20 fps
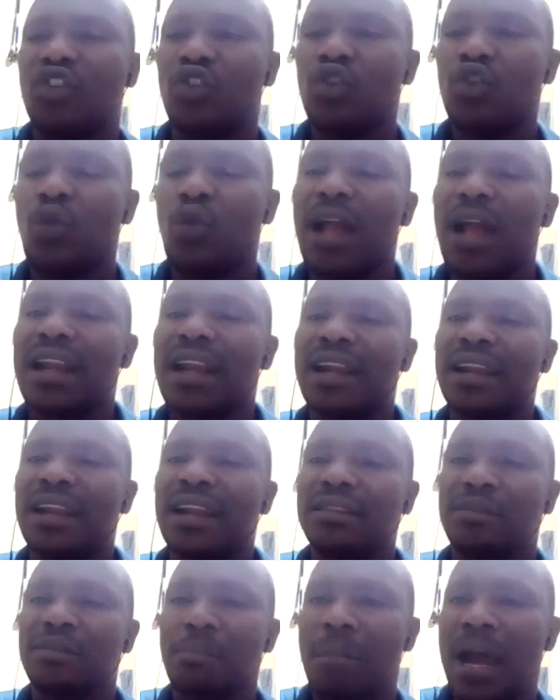you can
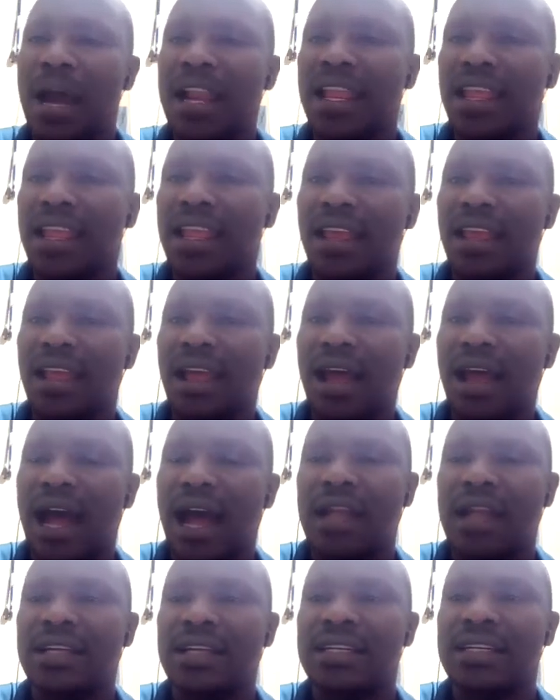raise money,
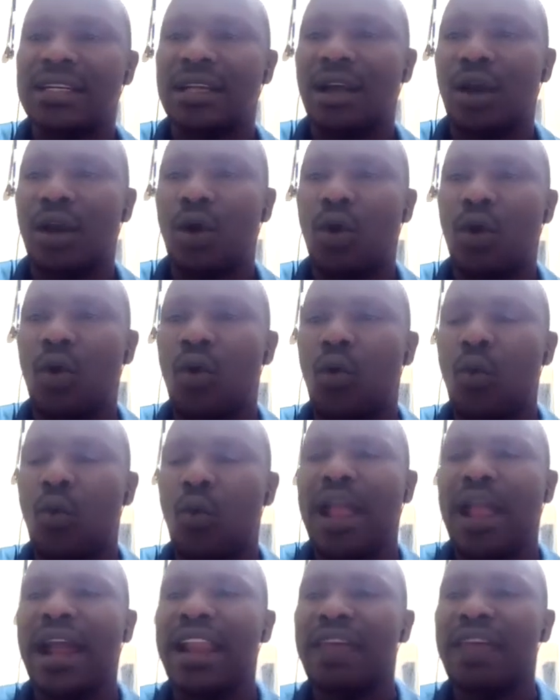and we
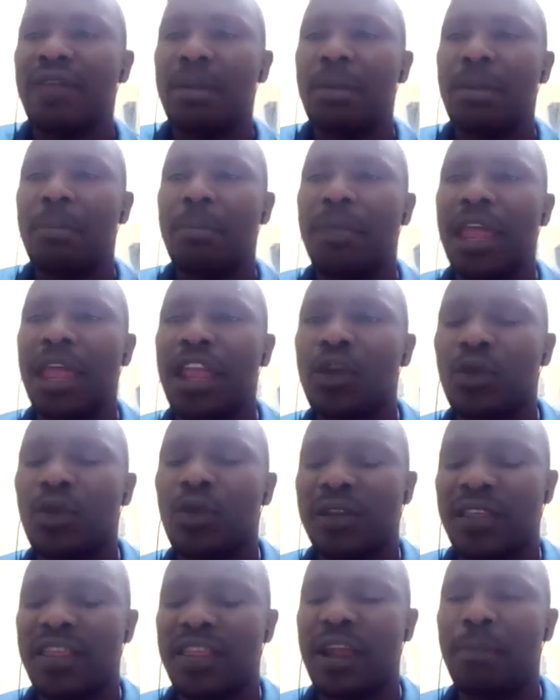can even be paying you,
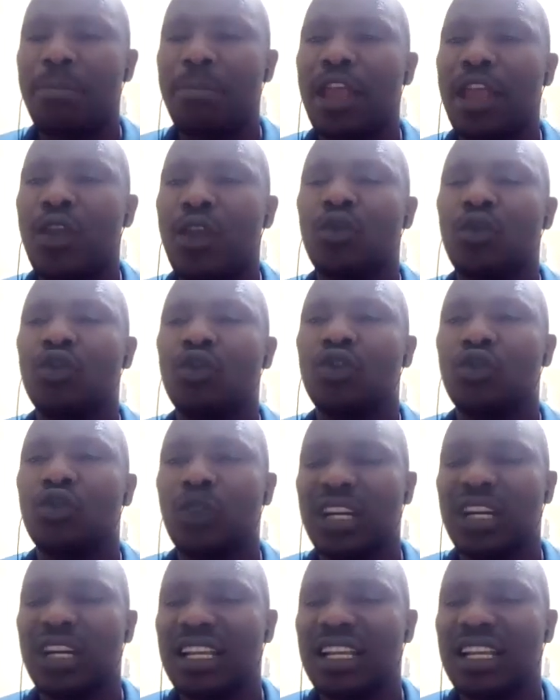rather than paying you 20,000